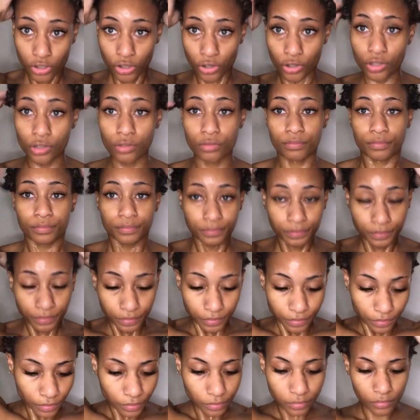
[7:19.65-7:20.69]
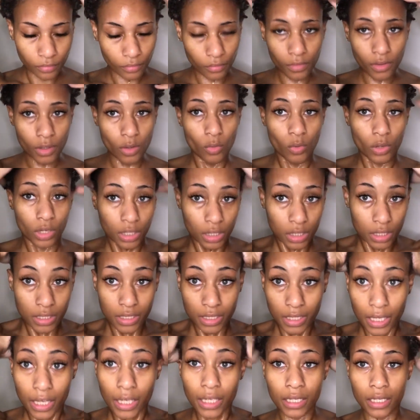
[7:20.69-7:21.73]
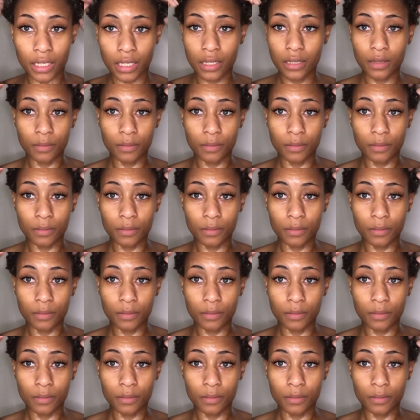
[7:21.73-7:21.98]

you what it looks like.